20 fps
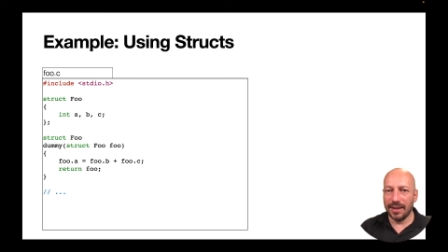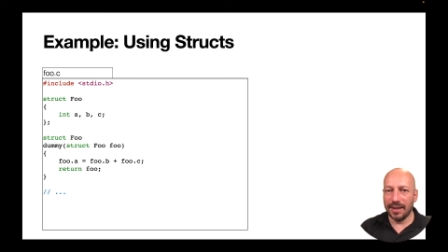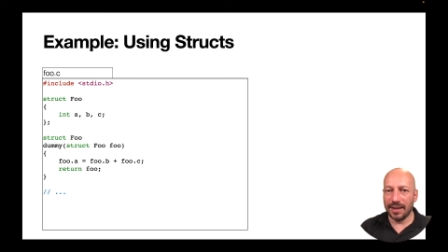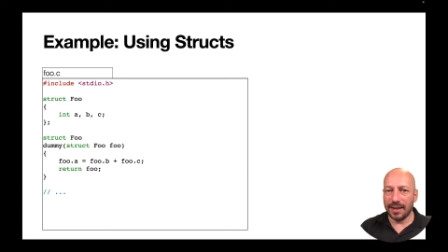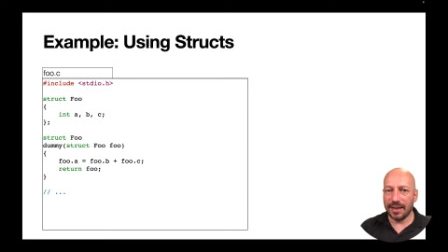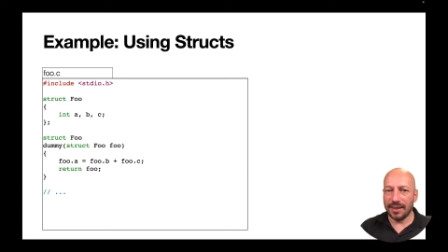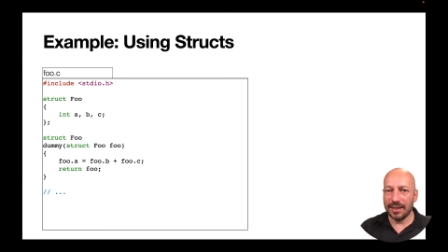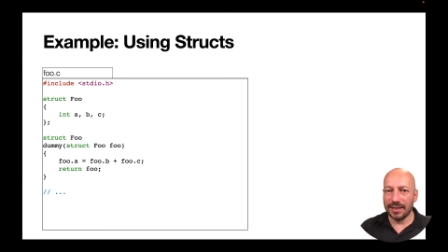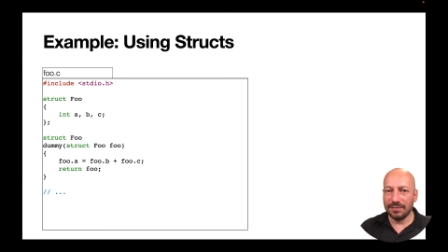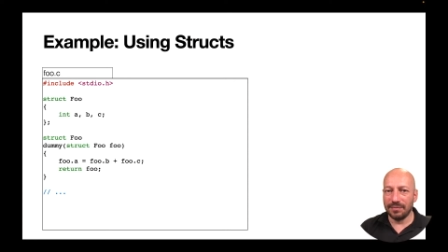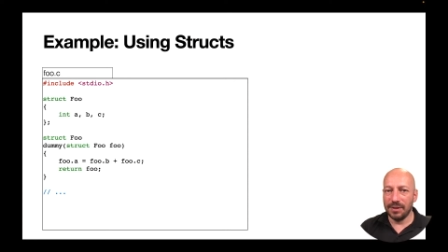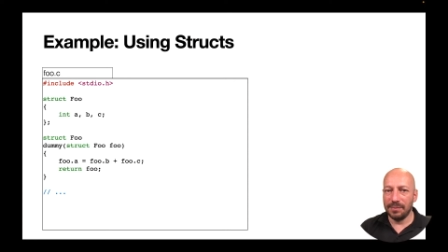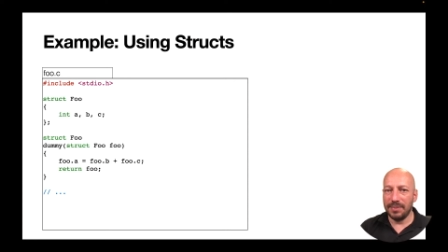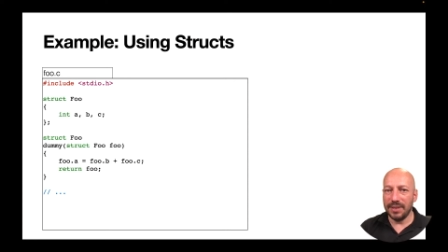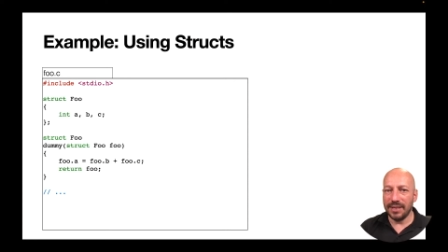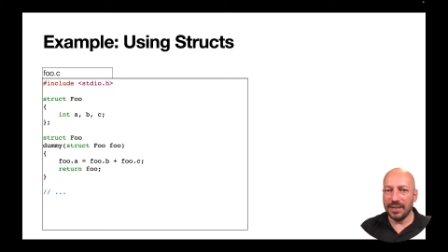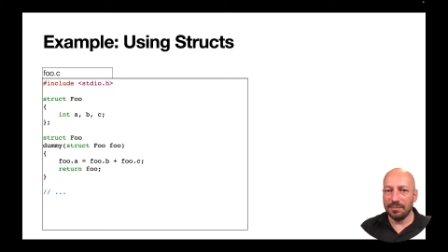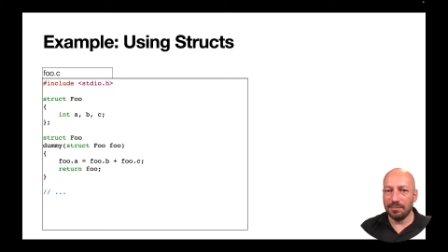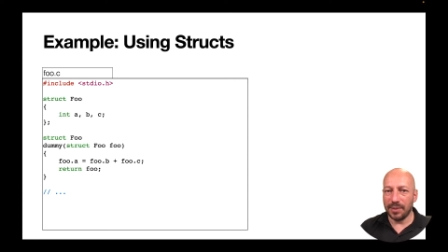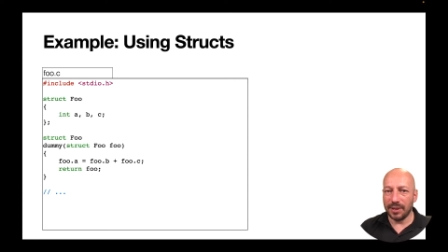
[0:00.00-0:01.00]
And this will be
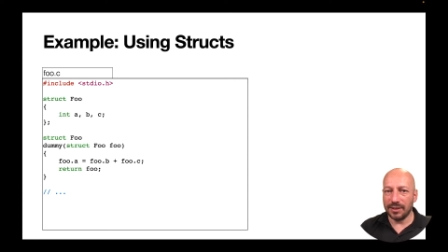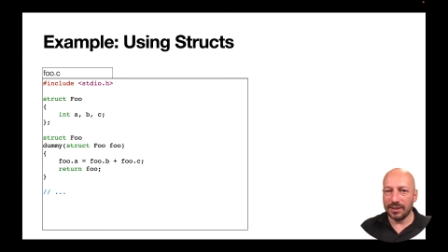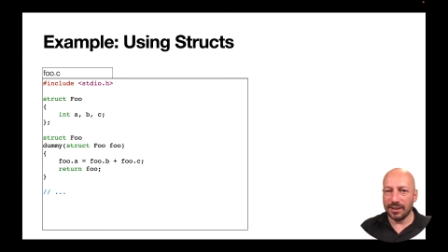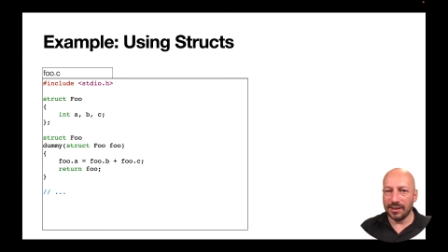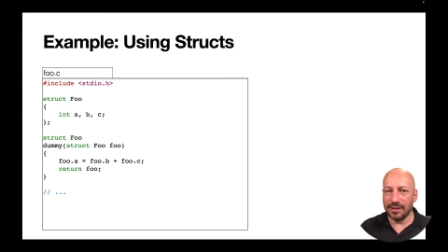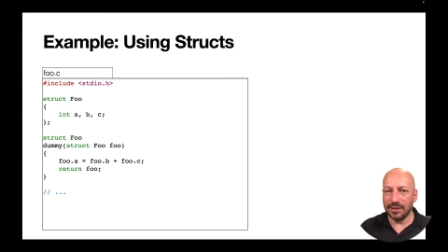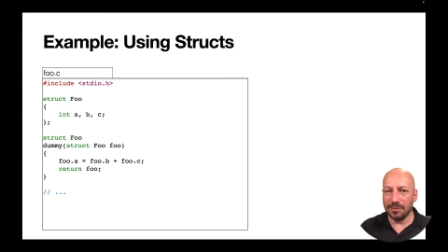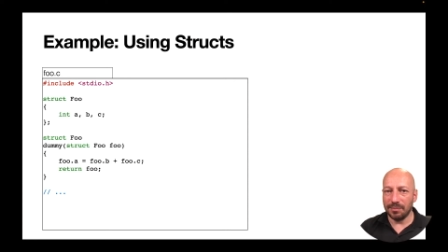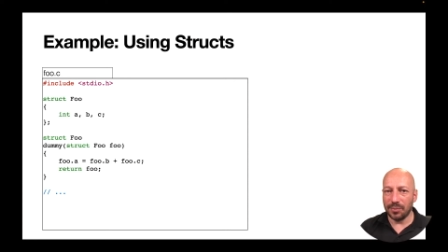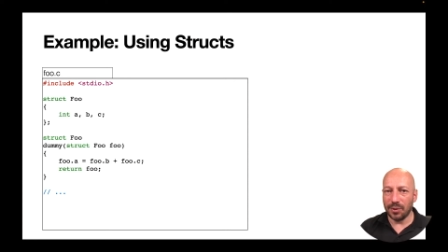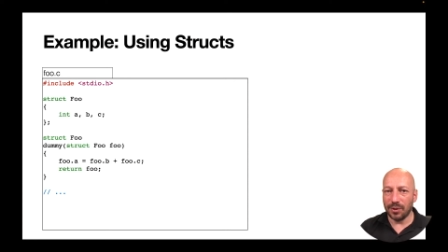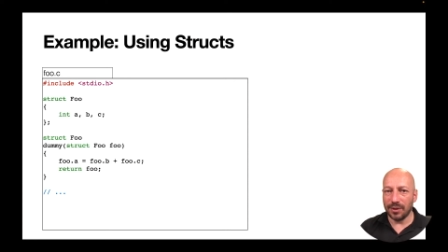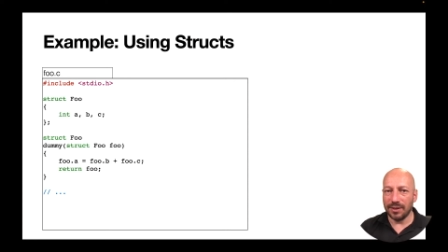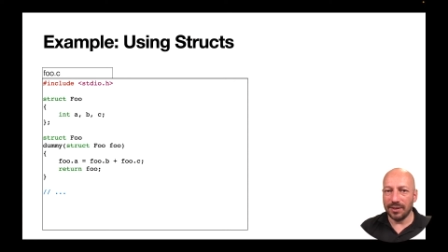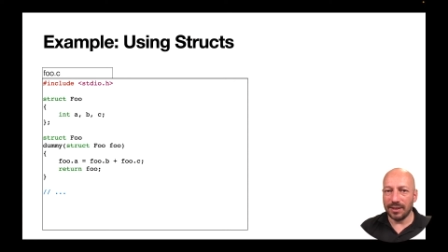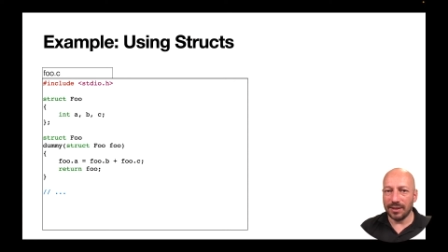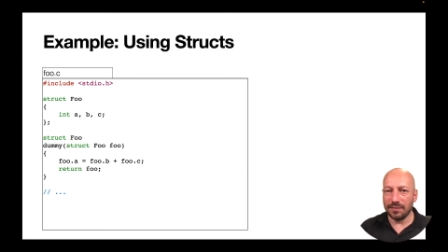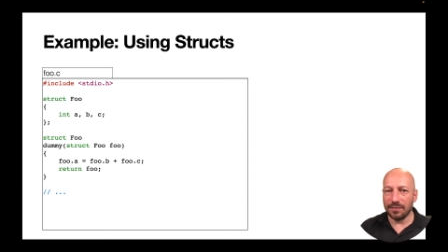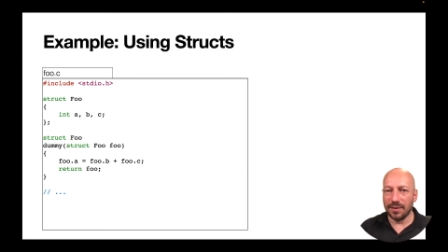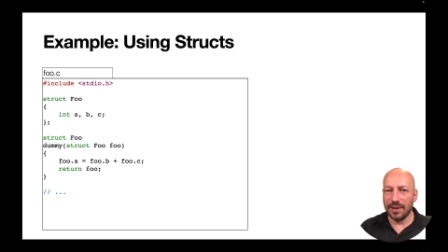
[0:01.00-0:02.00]
in particular important
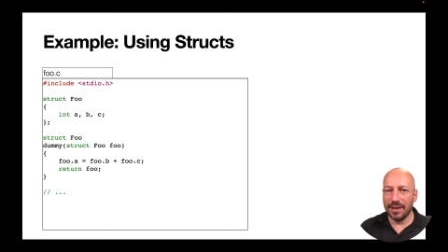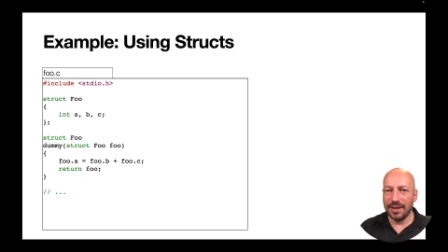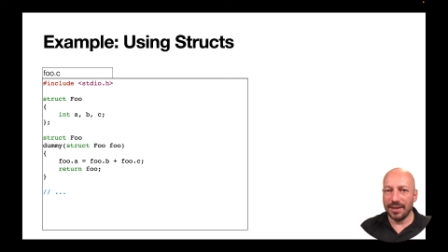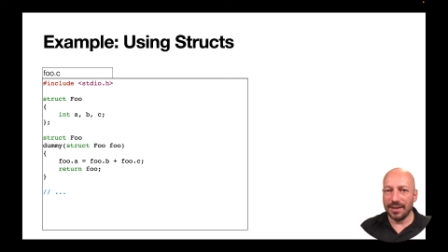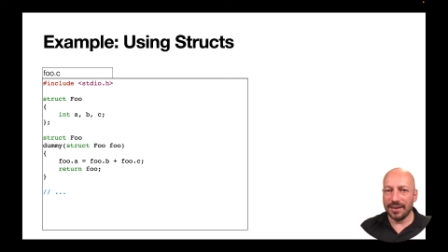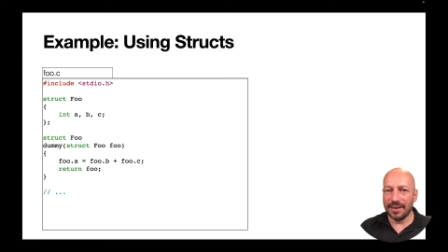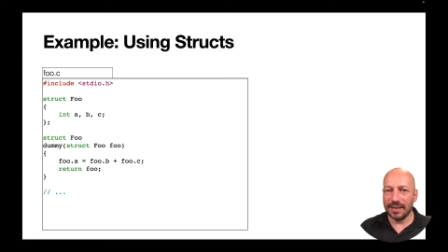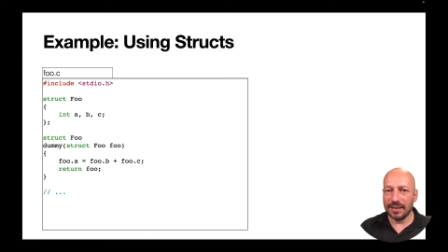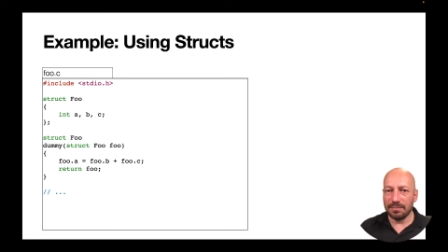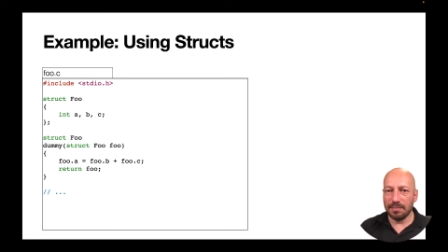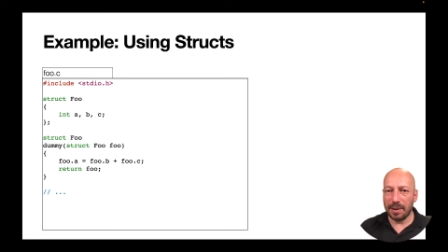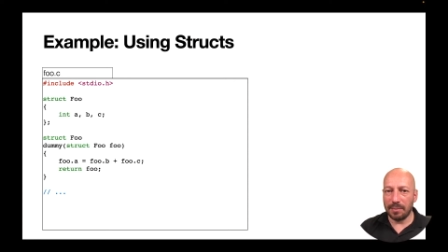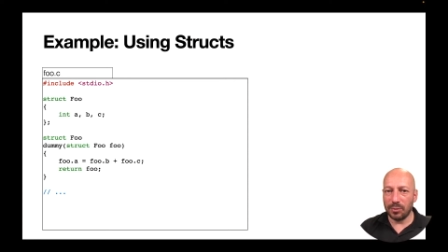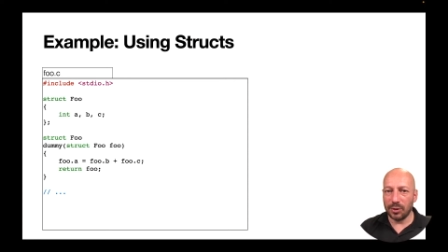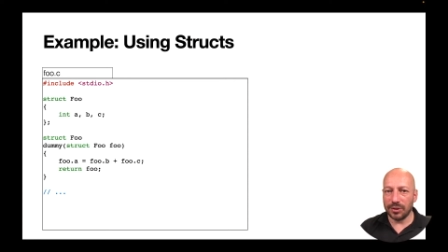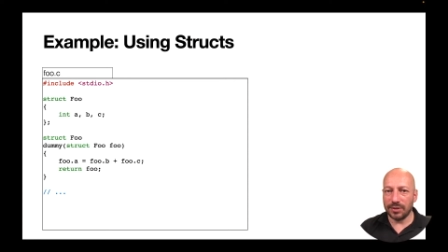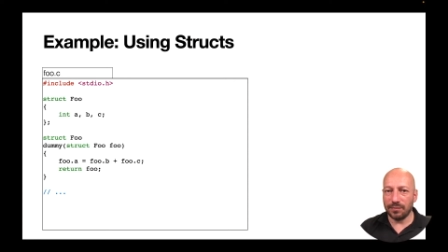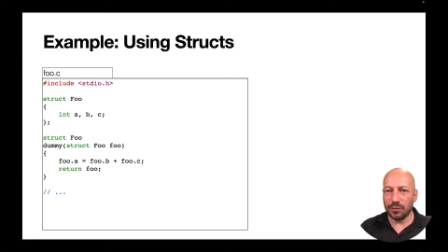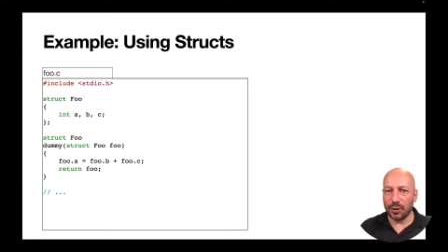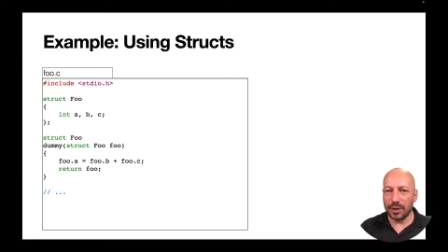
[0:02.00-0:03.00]
if these
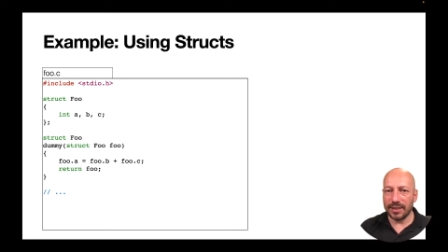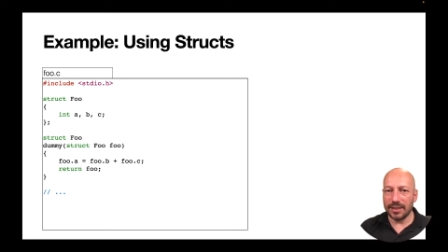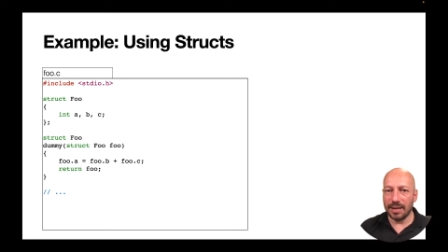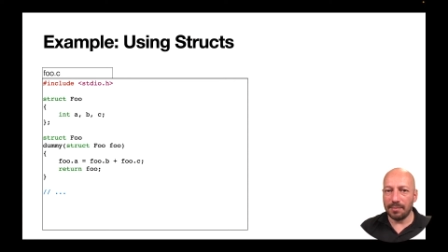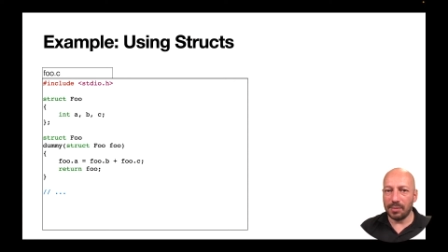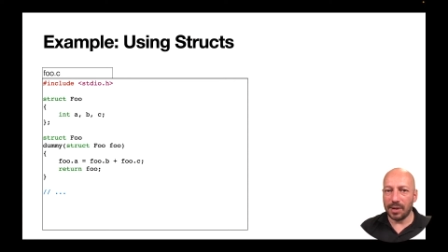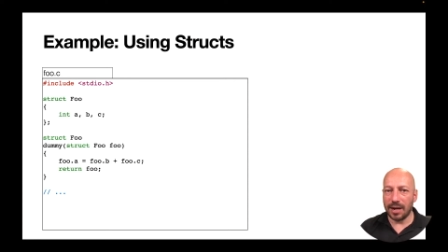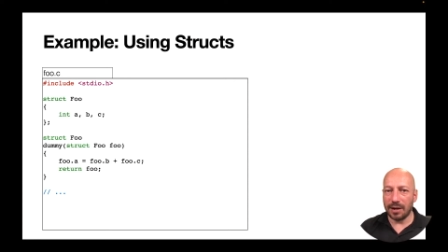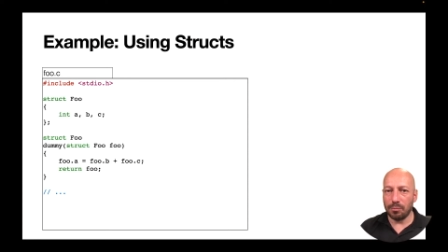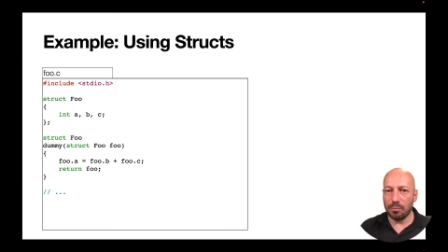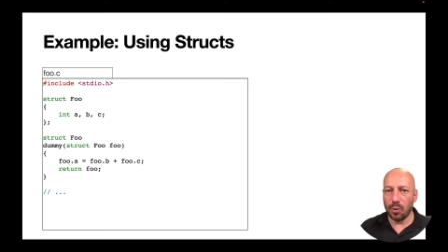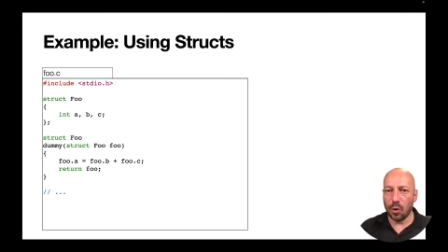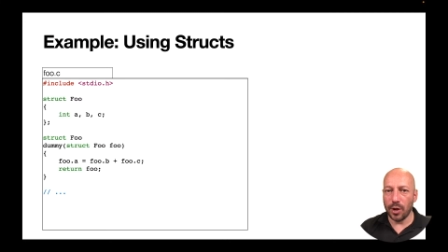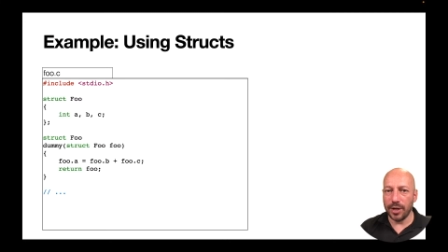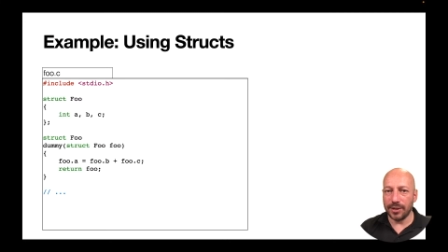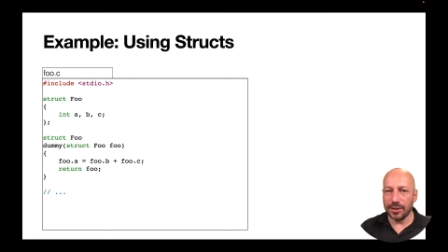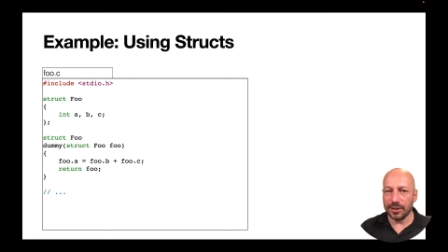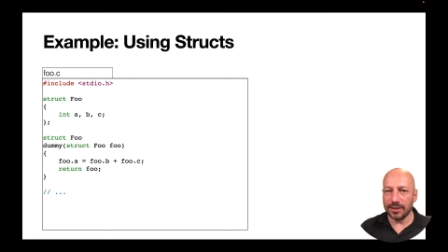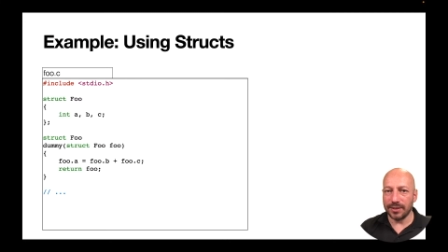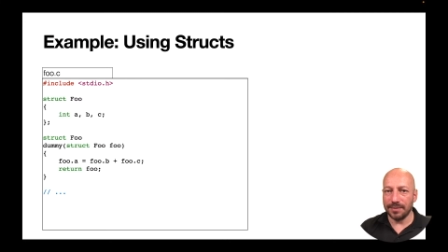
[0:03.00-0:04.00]
members, for example, are
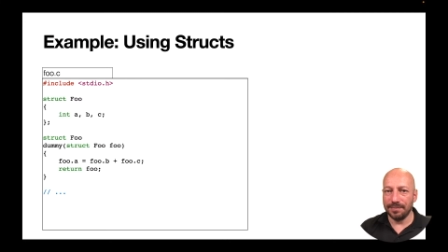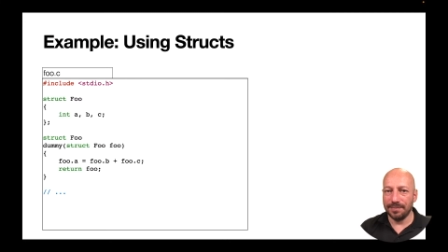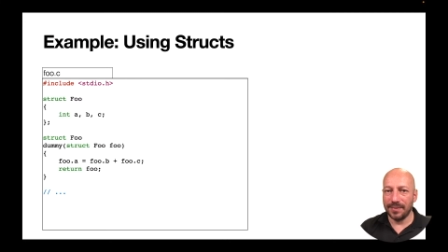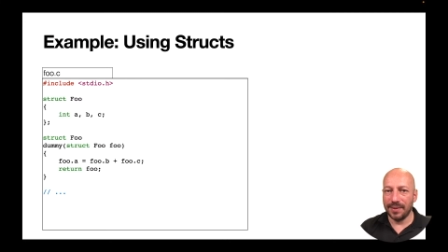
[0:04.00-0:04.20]
pointers.